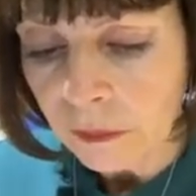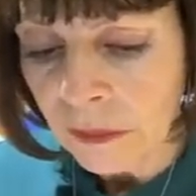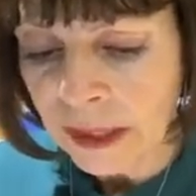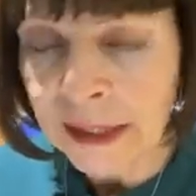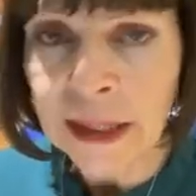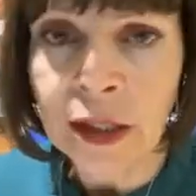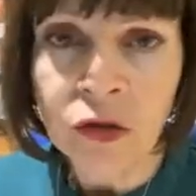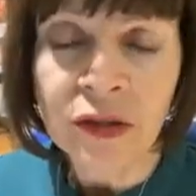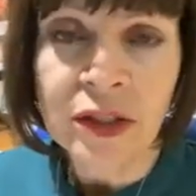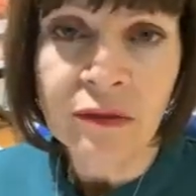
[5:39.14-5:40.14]
it can
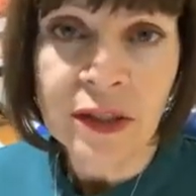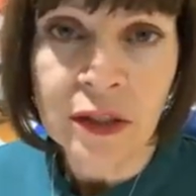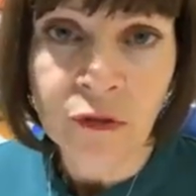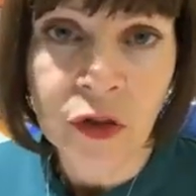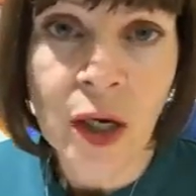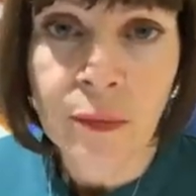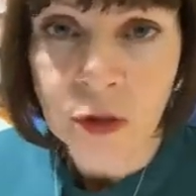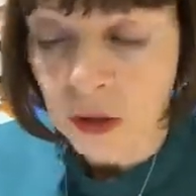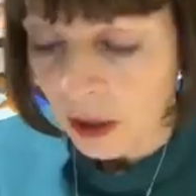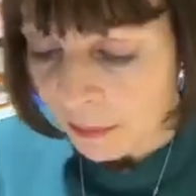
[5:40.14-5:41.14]
increase the risk of type
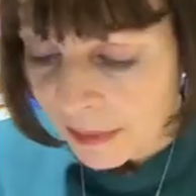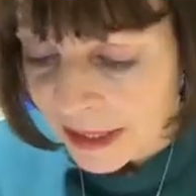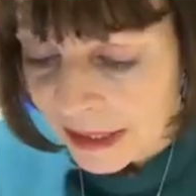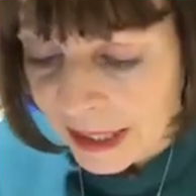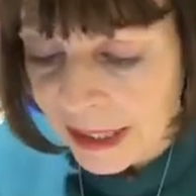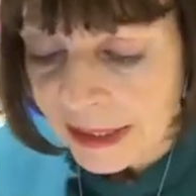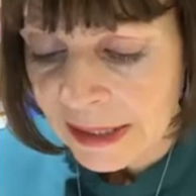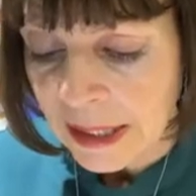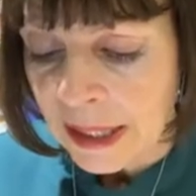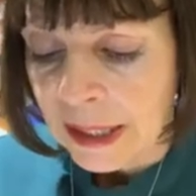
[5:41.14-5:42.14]
2
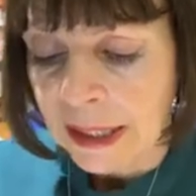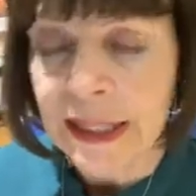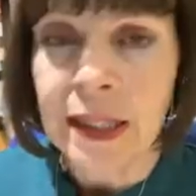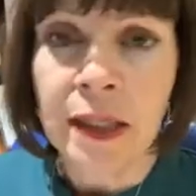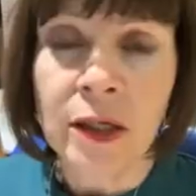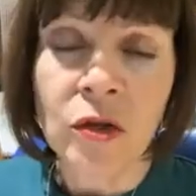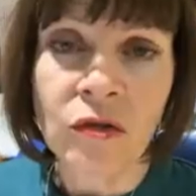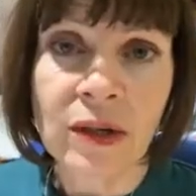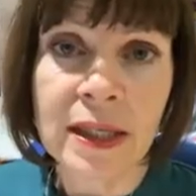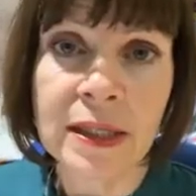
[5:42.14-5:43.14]
diabetes. It can
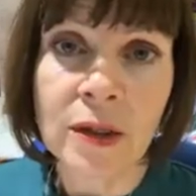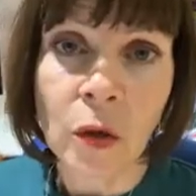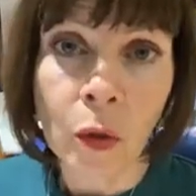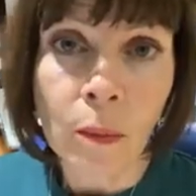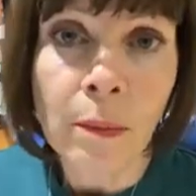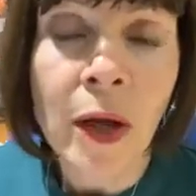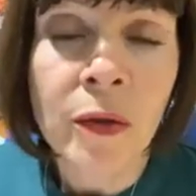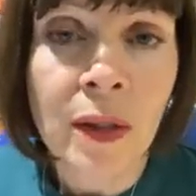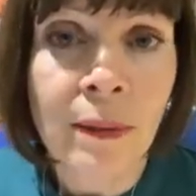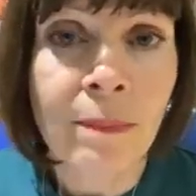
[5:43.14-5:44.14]
increase
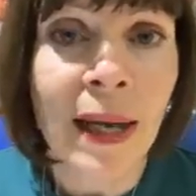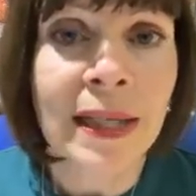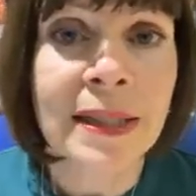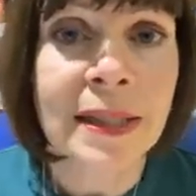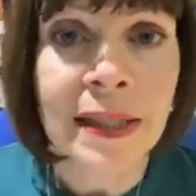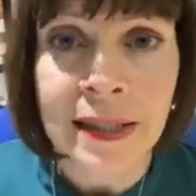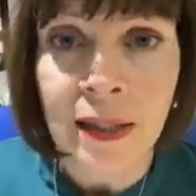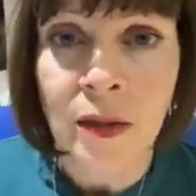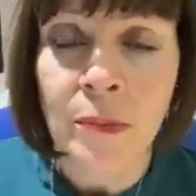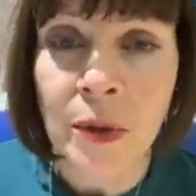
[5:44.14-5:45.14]
hormonal imbalances
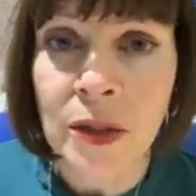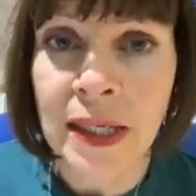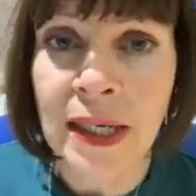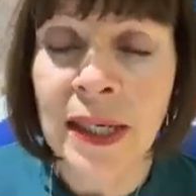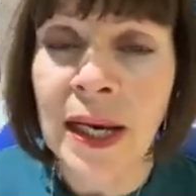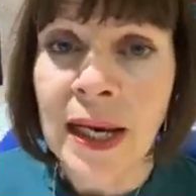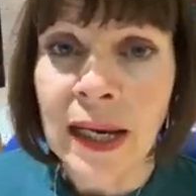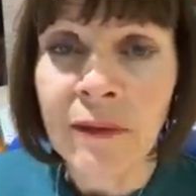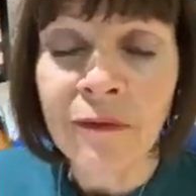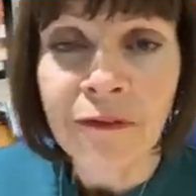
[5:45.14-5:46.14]
in the body,
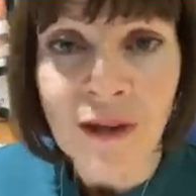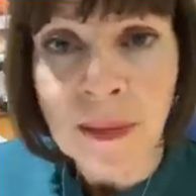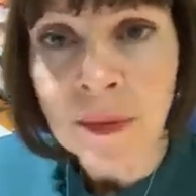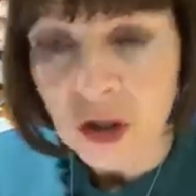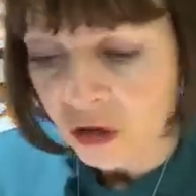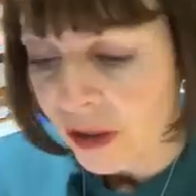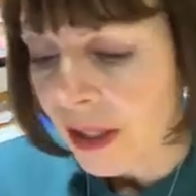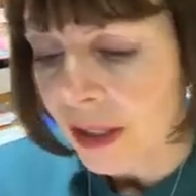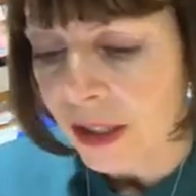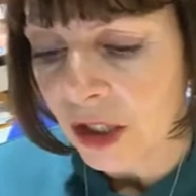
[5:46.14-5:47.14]
inflammatory
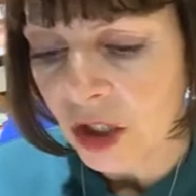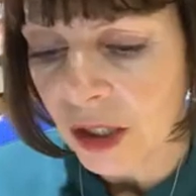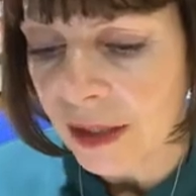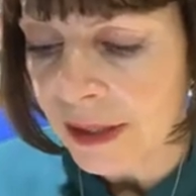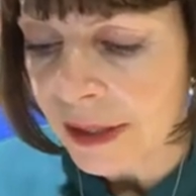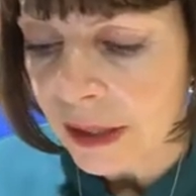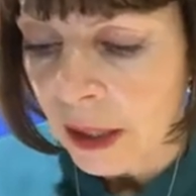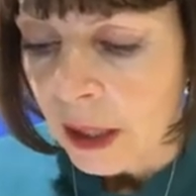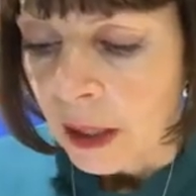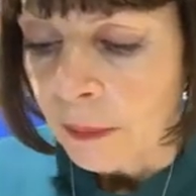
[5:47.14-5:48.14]
conditions,
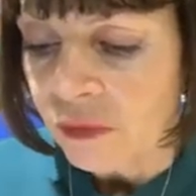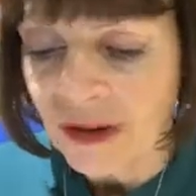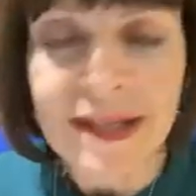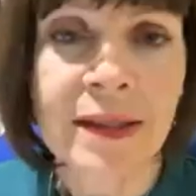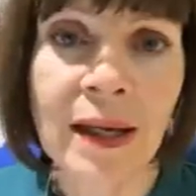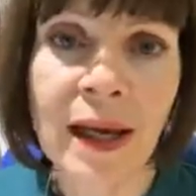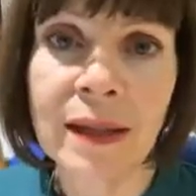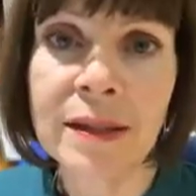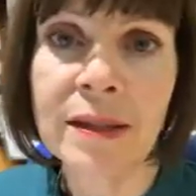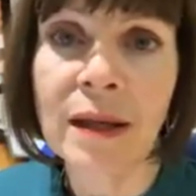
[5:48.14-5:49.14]
breast
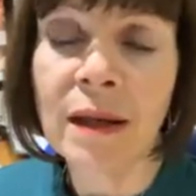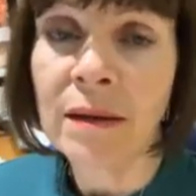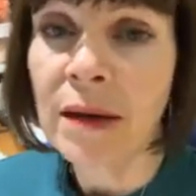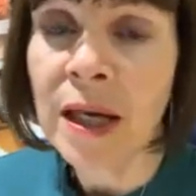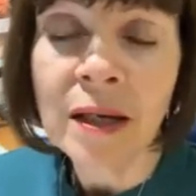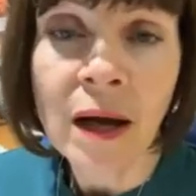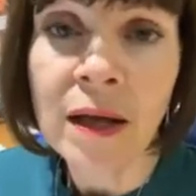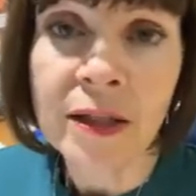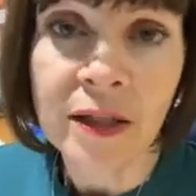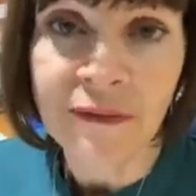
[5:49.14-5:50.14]
cancer, and
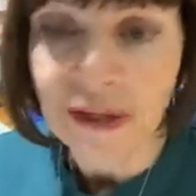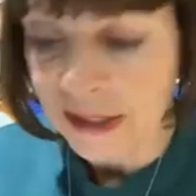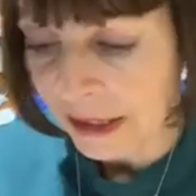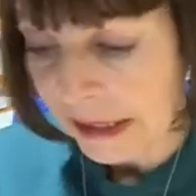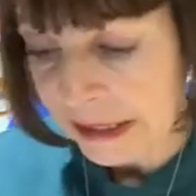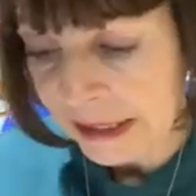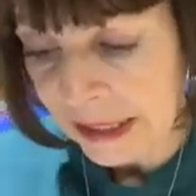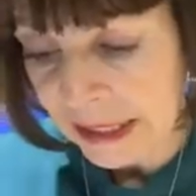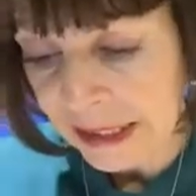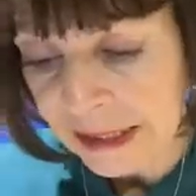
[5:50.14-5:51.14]
cardiovascular
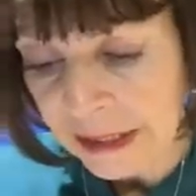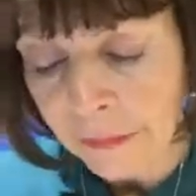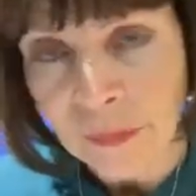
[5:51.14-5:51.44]
disease.